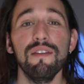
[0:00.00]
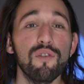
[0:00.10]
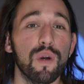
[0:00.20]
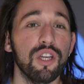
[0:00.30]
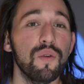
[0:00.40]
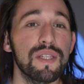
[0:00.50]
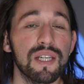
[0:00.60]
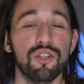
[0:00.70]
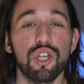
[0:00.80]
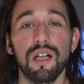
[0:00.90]
Even when
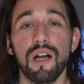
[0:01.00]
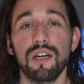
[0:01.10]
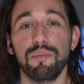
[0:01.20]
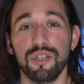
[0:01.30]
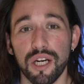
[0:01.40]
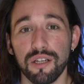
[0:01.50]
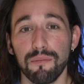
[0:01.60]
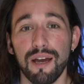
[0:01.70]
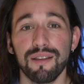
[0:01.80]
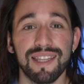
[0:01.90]
using a gel on a projector
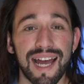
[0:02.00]
mount,